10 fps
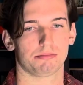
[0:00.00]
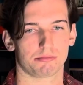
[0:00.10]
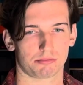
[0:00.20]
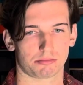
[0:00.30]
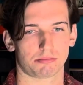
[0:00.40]

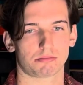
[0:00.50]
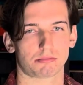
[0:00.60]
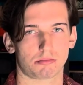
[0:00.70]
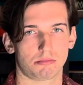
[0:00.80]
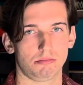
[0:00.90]

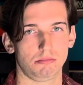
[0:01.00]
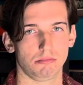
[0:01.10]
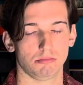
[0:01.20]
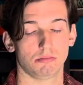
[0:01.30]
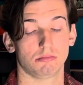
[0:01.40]

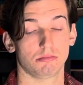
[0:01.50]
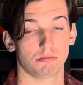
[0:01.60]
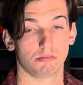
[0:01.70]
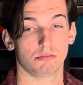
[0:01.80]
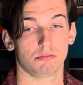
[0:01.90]

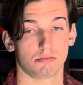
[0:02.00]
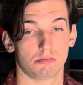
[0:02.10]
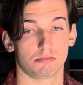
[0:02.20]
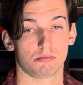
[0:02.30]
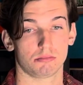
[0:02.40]

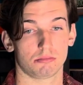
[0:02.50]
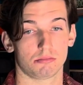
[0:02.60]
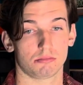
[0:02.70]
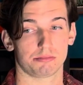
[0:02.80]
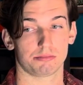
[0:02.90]

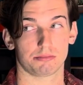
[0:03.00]
[no speech]